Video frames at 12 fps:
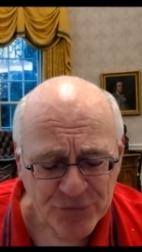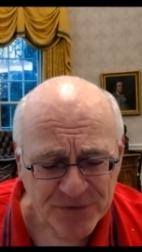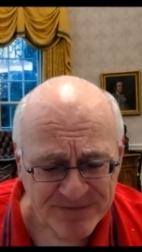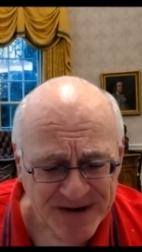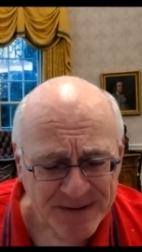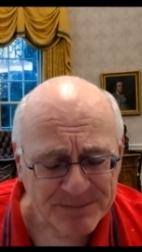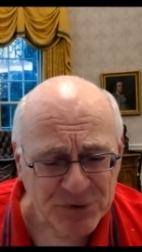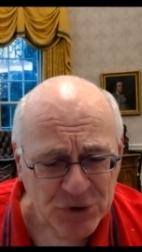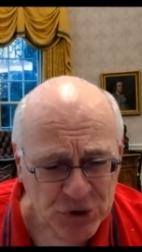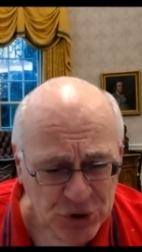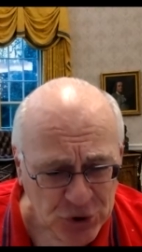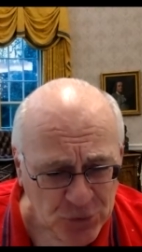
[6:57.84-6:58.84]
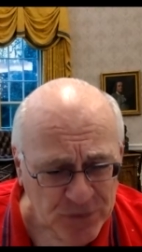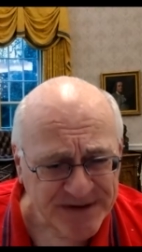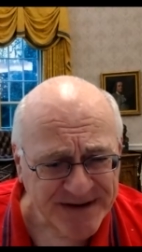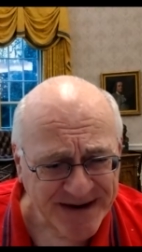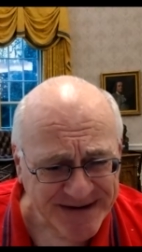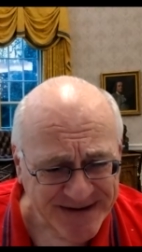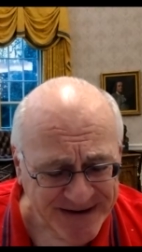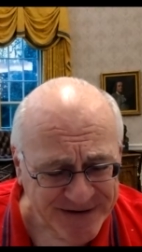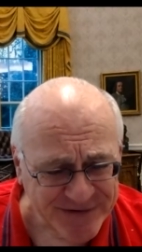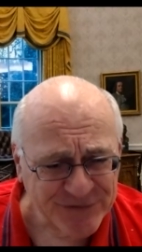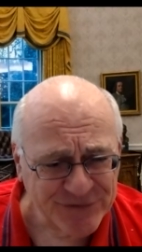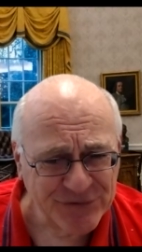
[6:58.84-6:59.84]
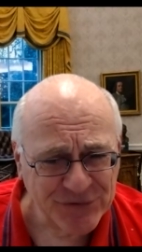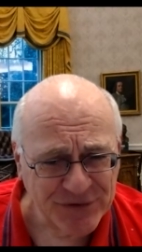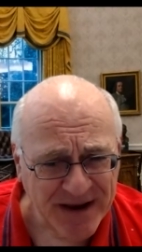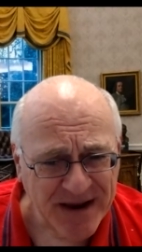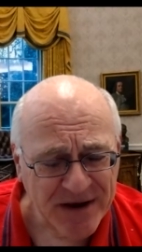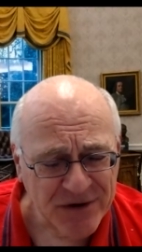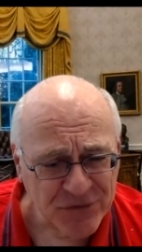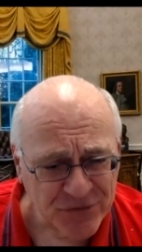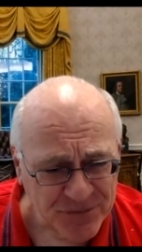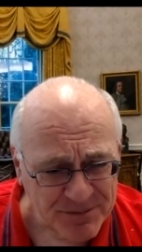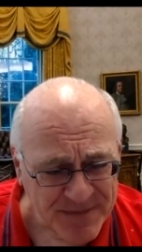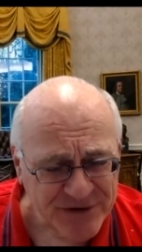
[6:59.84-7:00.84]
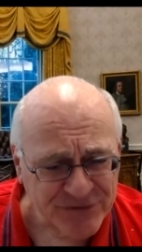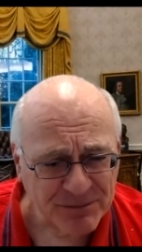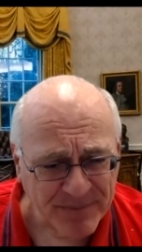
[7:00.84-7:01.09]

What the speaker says: develop newer techniques to measure